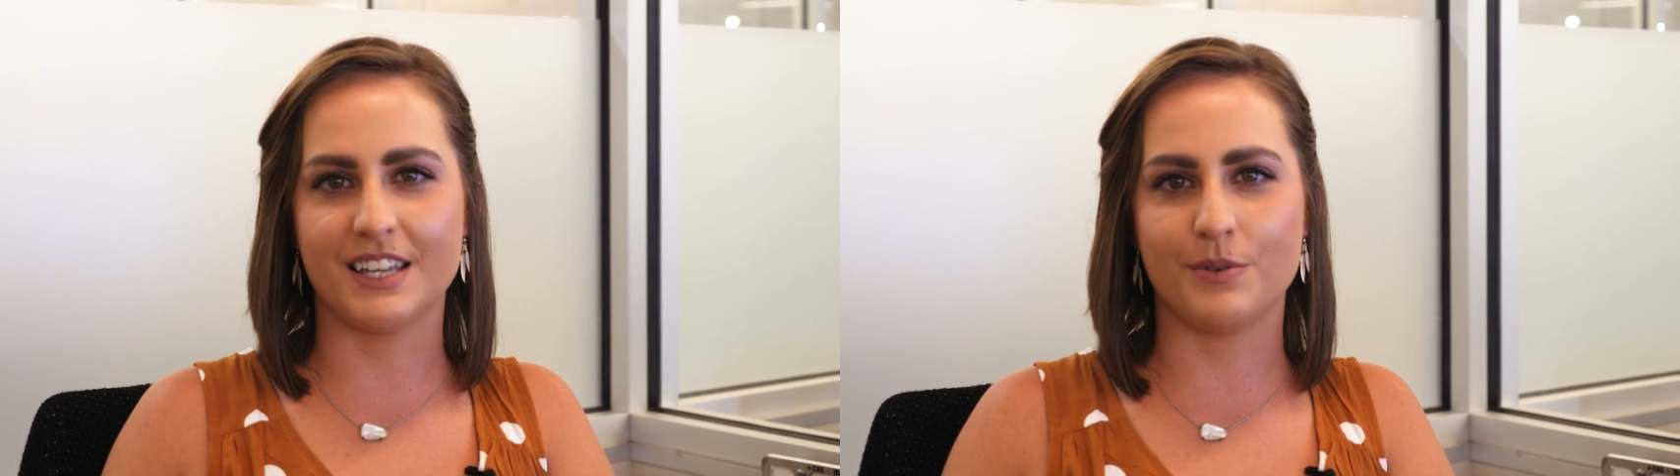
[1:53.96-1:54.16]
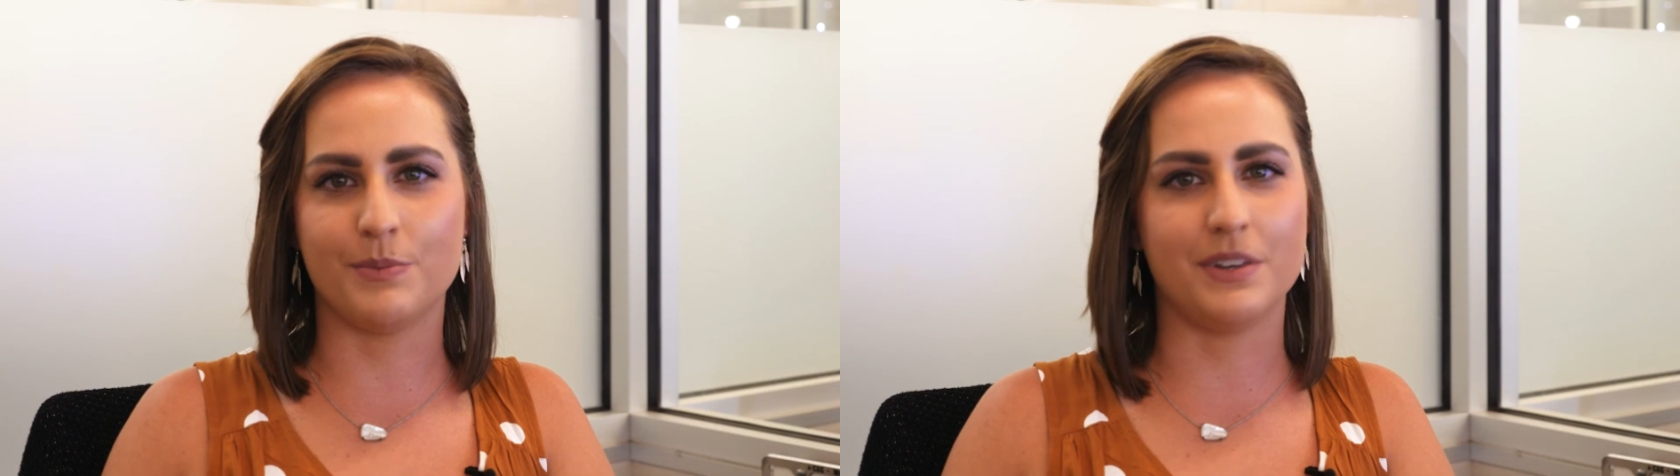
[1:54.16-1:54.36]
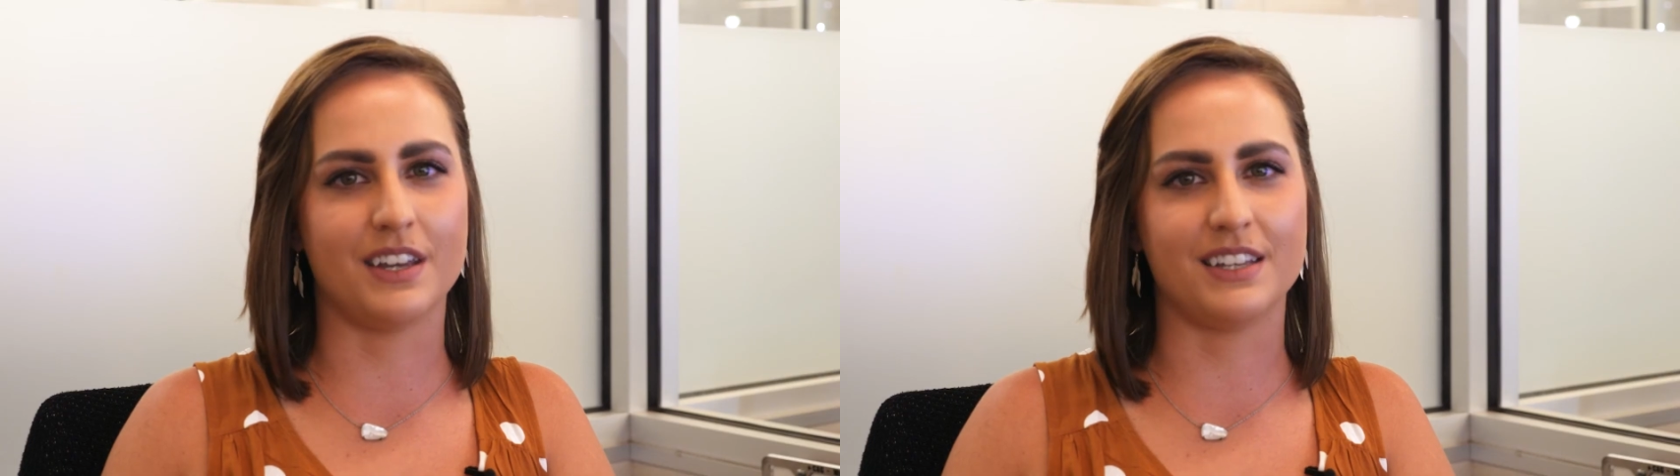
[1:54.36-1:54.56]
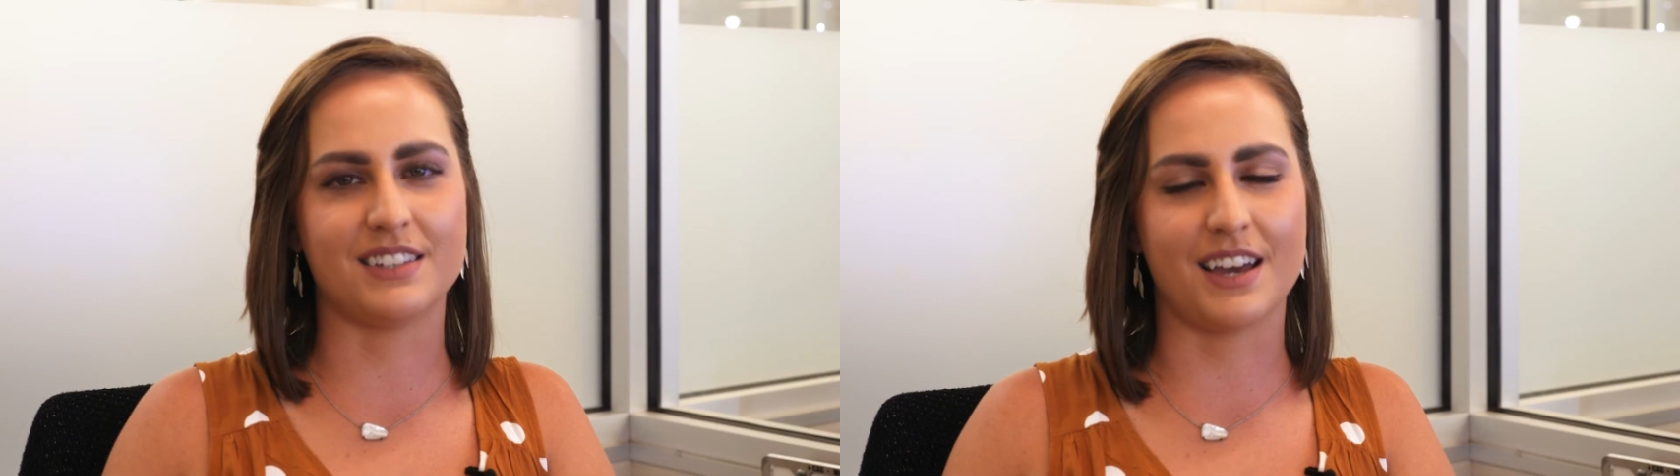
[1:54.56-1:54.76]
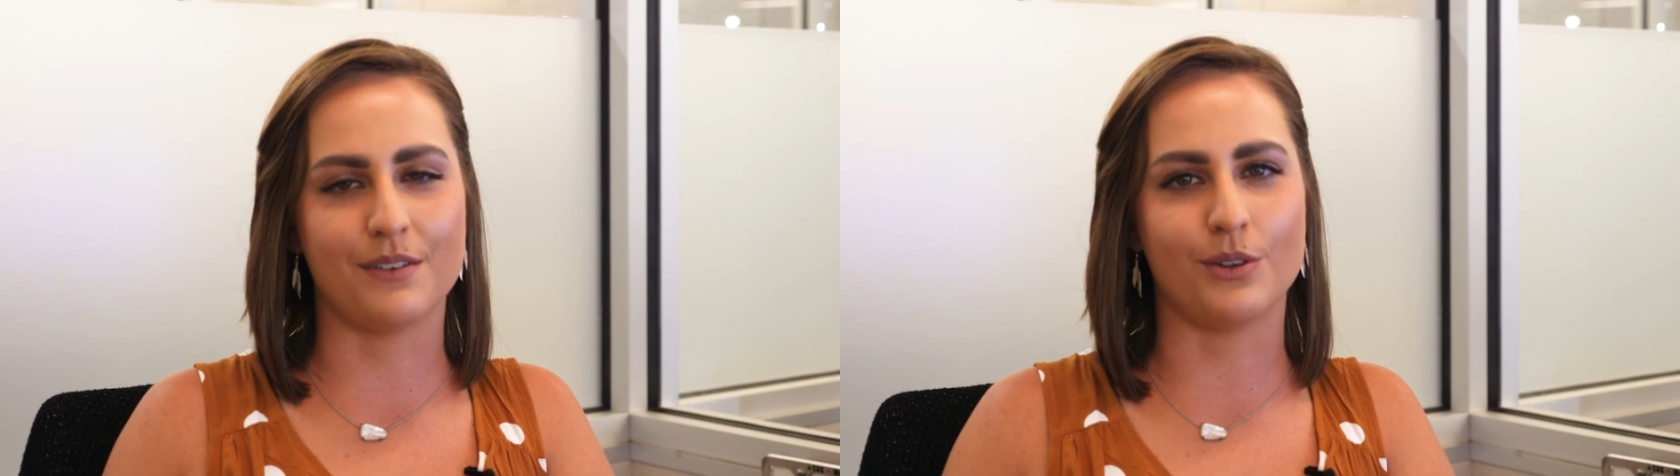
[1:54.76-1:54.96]
it would be nice
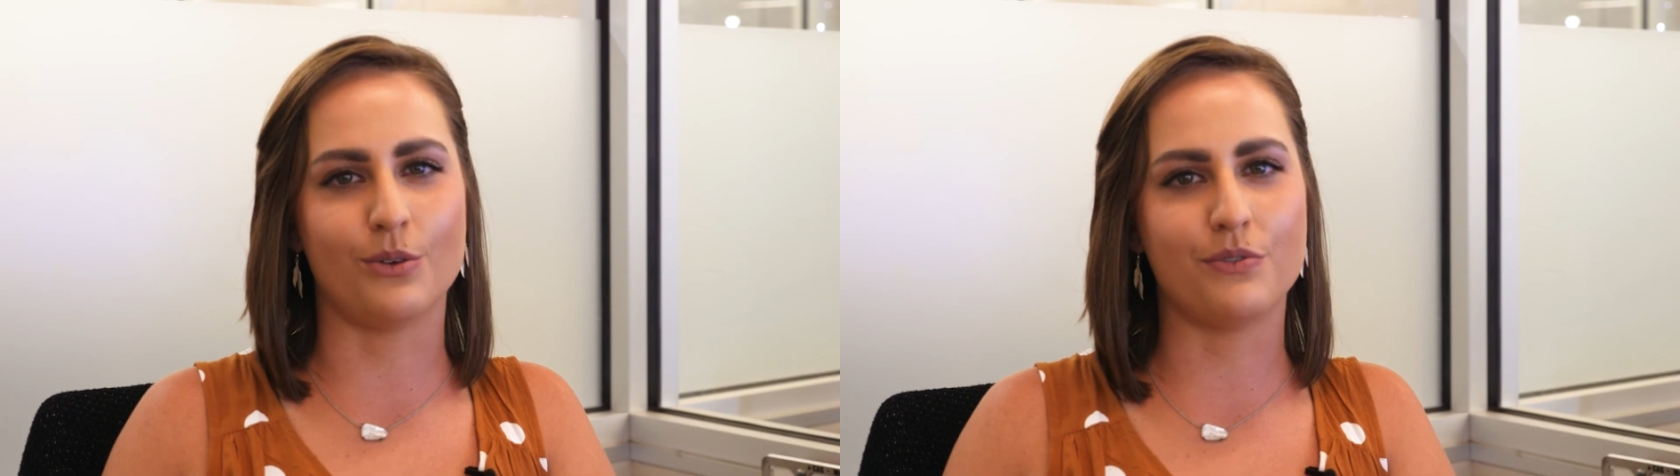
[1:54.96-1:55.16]
to have a little